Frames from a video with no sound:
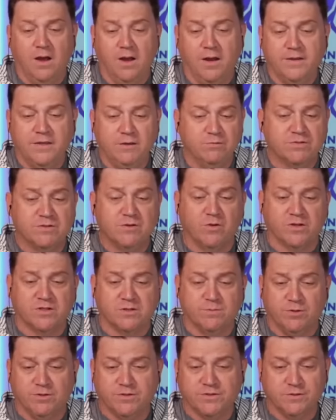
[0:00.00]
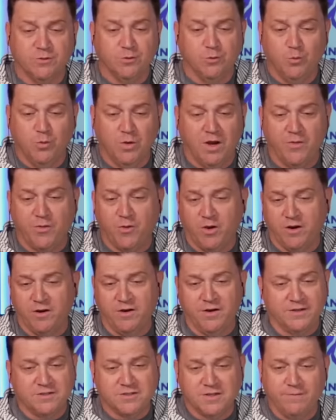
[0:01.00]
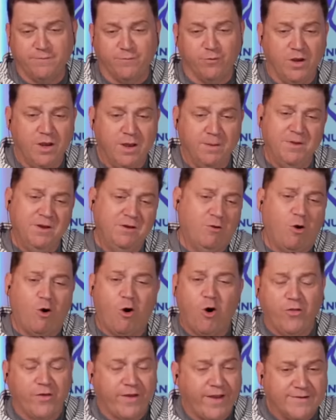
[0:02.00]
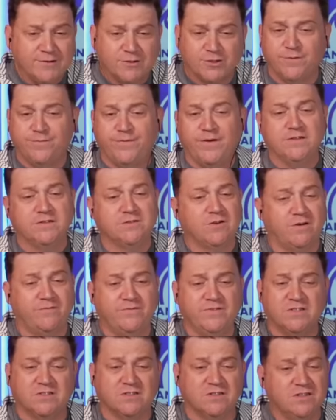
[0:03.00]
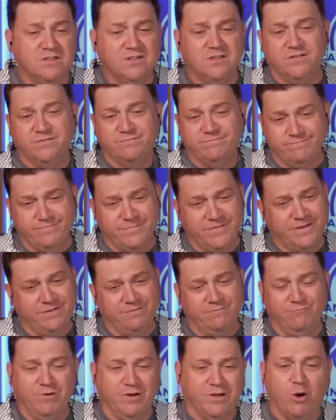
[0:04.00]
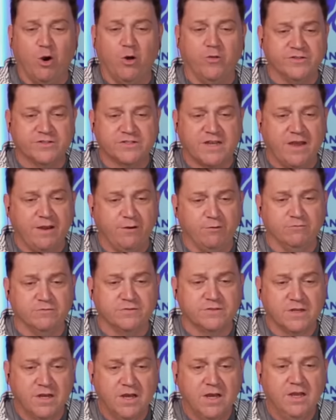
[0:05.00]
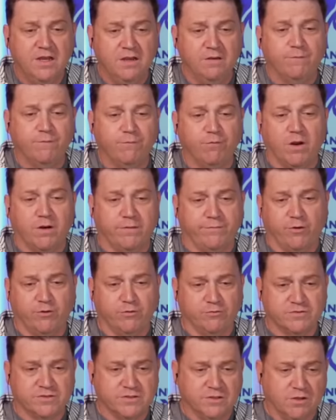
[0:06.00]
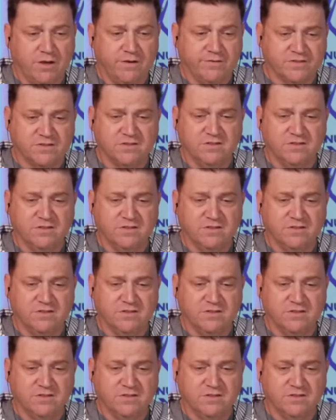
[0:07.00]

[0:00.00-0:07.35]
He was noticeable. So I thought a nice night for him and all the guys on defense, obviously, and really all the skaters in front of Artur Silovs.